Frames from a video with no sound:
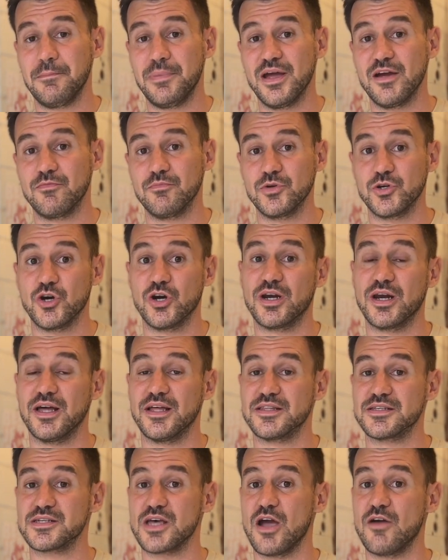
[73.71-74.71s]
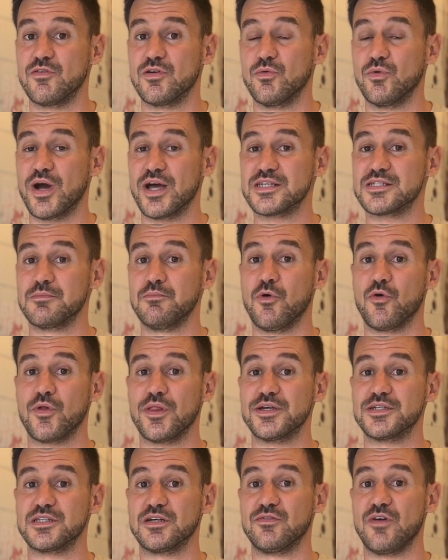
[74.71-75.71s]
beer from Goodlands. Hopefully we'll get some more of
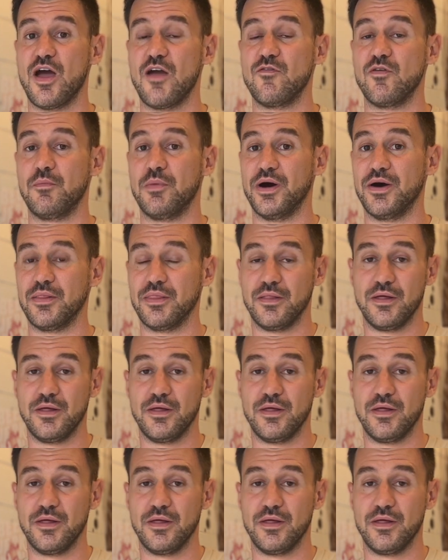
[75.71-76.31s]
this stuff over. But